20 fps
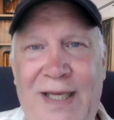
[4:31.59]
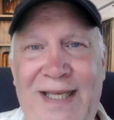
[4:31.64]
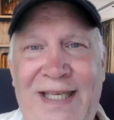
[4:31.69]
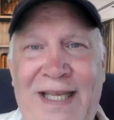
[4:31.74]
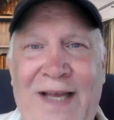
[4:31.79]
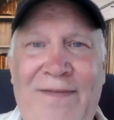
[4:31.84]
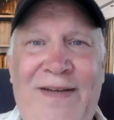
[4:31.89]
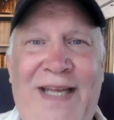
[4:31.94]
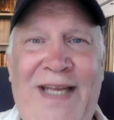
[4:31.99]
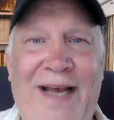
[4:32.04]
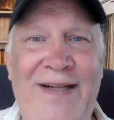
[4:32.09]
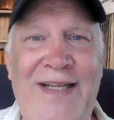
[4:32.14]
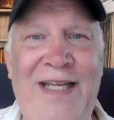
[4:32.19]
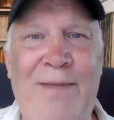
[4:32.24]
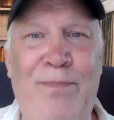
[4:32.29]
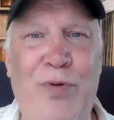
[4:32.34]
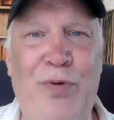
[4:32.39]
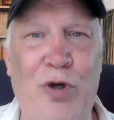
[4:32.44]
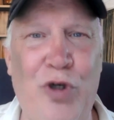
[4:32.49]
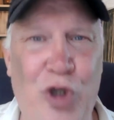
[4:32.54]

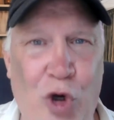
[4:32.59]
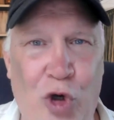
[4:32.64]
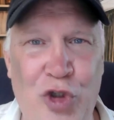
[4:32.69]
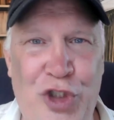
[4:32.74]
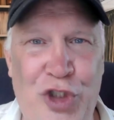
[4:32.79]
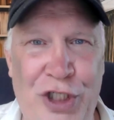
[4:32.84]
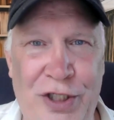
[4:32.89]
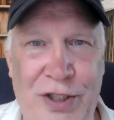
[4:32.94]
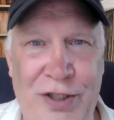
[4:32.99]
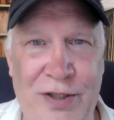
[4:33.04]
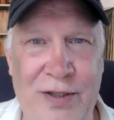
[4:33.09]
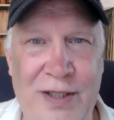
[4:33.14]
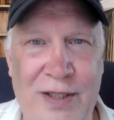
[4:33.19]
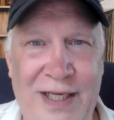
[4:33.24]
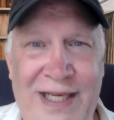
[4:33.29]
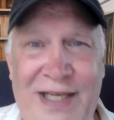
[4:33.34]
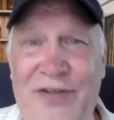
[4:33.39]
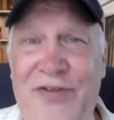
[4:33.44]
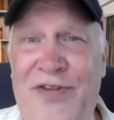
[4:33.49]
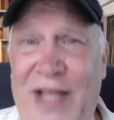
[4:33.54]
Yevgeny Prigozhin,
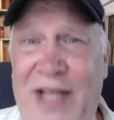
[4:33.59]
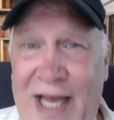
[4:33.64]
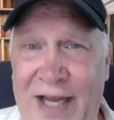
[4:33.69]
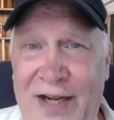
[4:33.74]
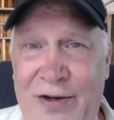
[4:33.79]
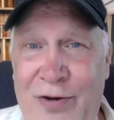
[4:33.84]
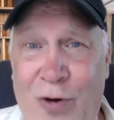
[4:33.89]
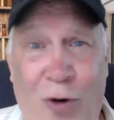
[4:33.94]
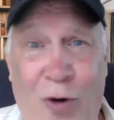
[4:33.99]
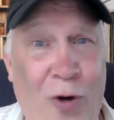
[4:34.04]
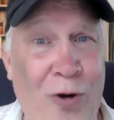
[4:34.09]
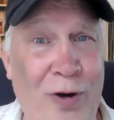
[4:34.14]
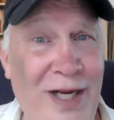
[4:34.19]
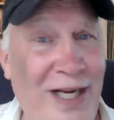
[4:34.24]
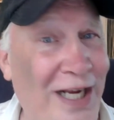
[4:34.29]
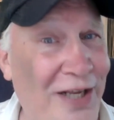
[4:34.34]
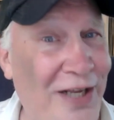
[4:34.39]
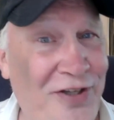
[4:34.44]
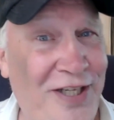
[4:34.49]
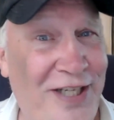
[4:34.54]
he's dead, or
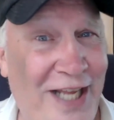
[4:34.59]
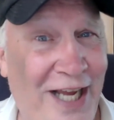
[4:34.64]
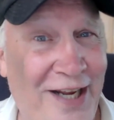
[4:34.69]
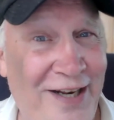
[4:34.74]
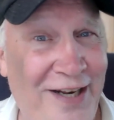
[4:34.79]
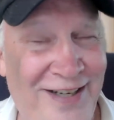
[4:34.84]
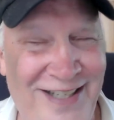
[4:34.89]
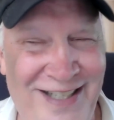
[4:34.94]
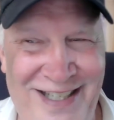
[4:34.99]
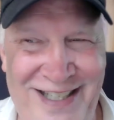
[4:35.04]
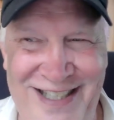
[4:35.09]
is he dead?